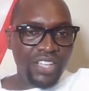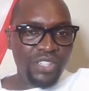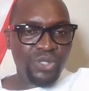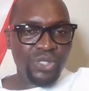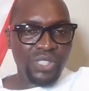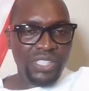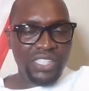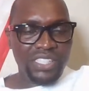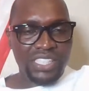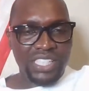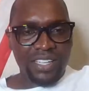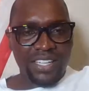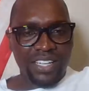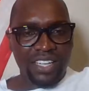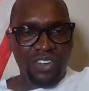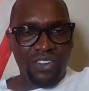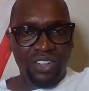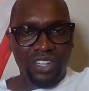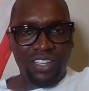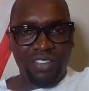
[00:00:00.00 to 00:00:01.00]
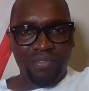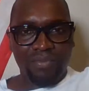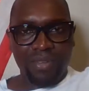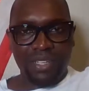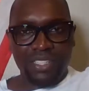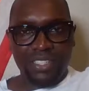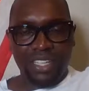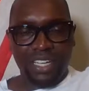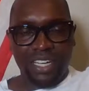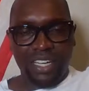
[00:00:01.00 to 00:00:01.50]
I usually try all the
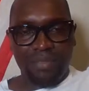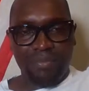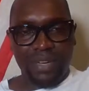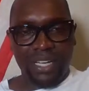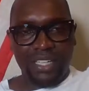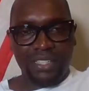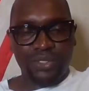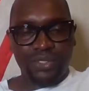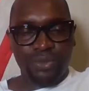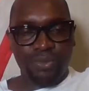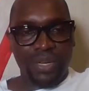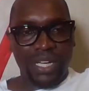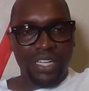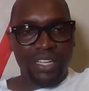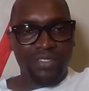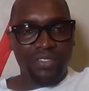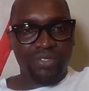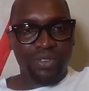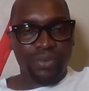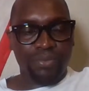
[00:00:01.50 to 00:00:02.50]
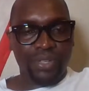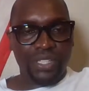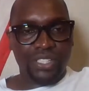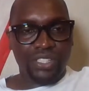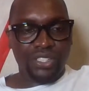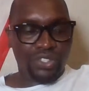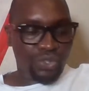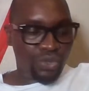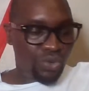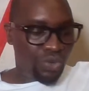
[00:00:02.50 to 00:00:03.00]
best, my level
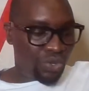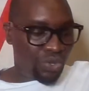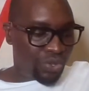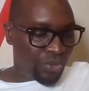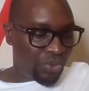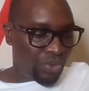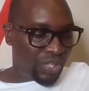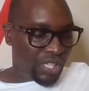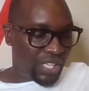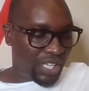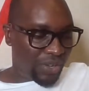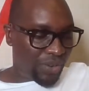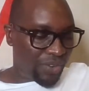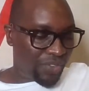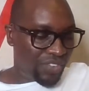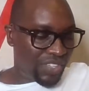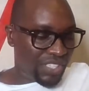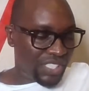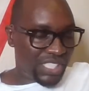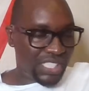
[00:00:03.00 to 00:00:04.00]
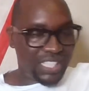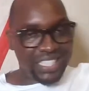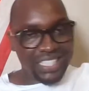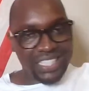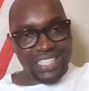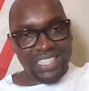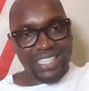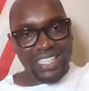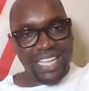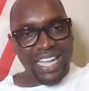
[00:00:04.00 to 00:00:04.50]
best, to go through all the comments,
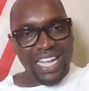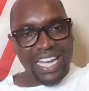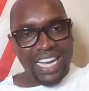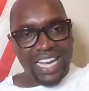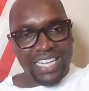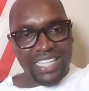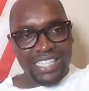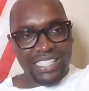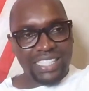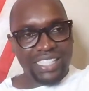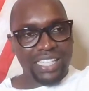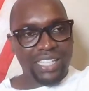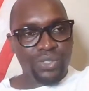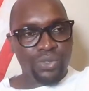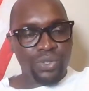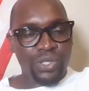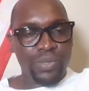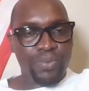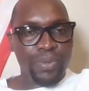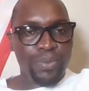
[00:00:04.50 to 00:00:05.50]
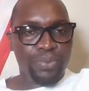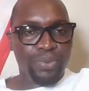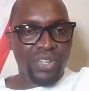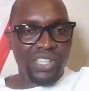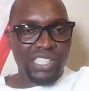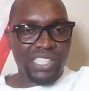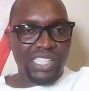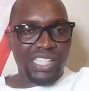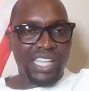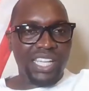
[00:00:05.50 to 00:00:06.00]
read, understand what
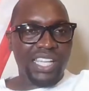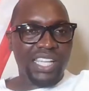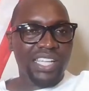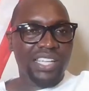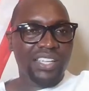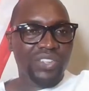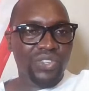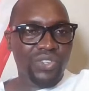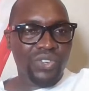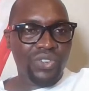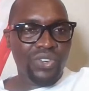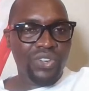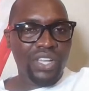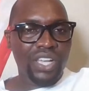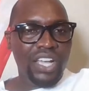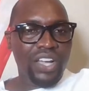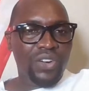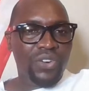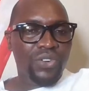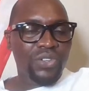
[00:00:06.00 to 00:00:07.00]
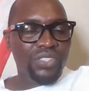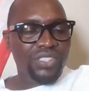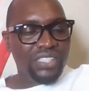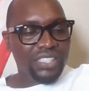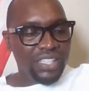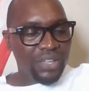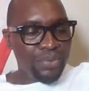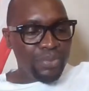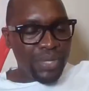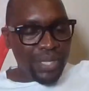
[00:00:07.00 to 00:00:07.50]
people are saying,
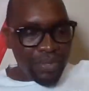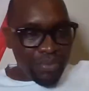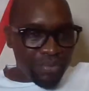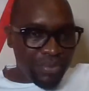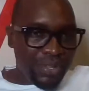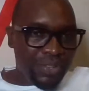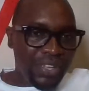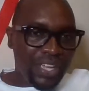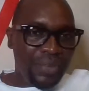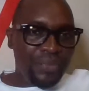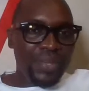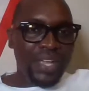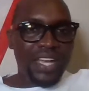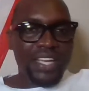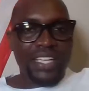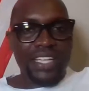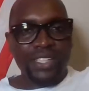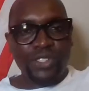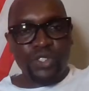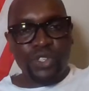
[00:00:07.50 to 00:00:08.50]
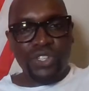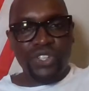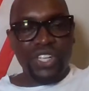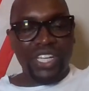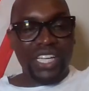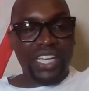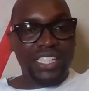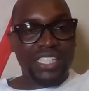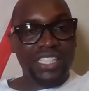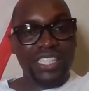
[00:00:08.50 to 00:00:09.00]
because we are here to
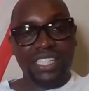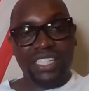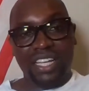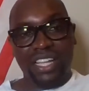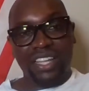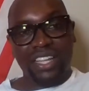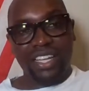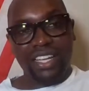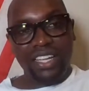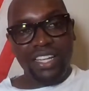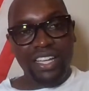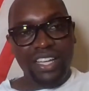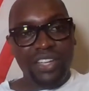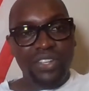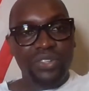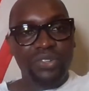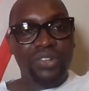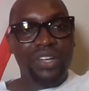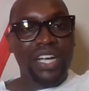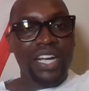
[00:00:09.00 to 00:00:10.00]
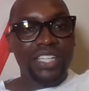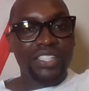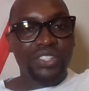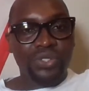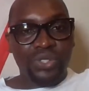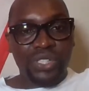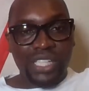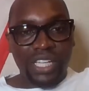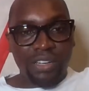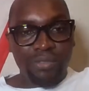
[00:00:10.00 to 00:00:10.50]
educate each other. You
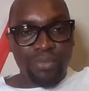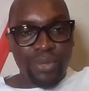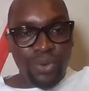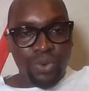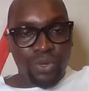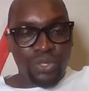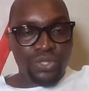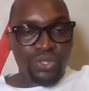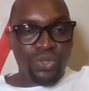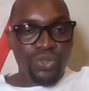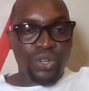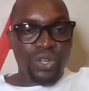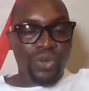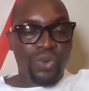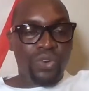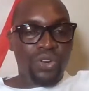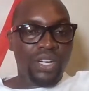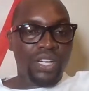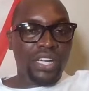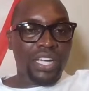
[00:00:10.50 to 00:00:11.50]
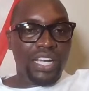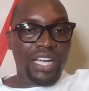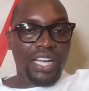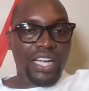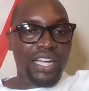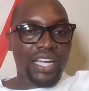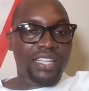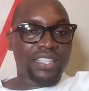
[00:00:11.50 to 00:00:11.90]
guys to tell me what's going on,